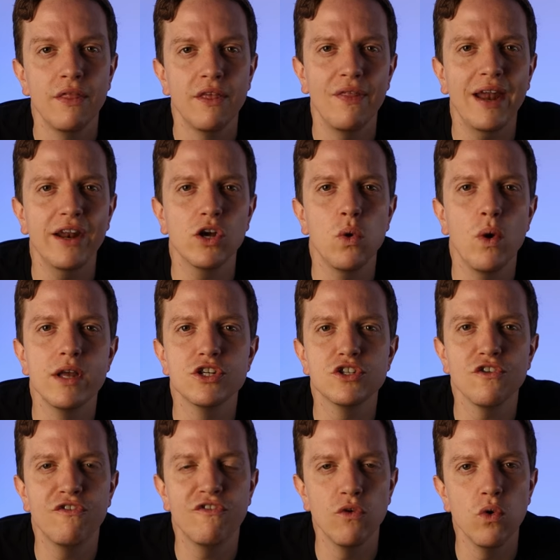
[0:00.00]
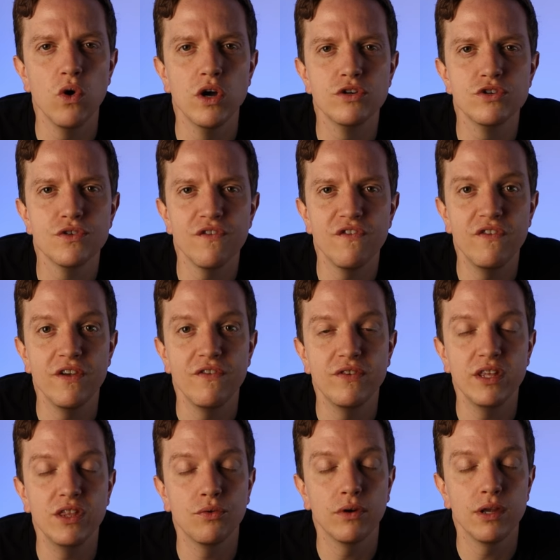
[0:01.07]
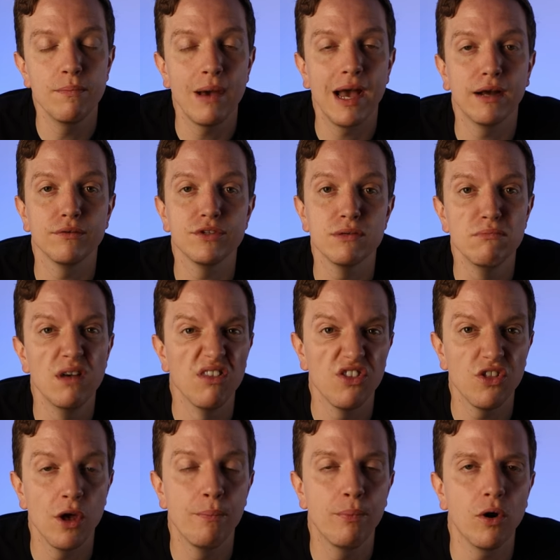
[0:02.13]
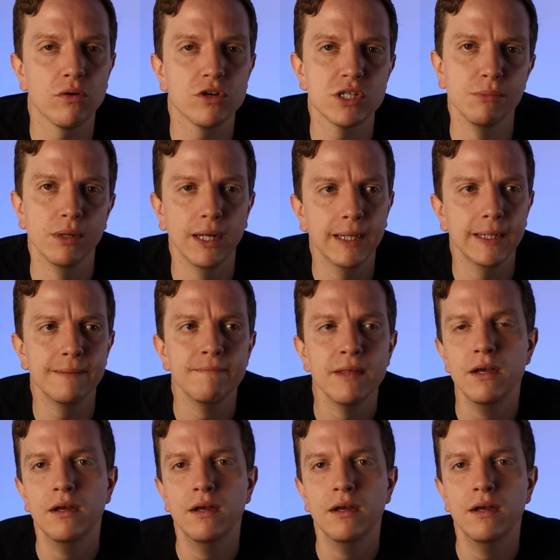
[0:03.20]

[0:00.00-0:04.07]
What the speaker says: then that equates to £453 a month, approximately.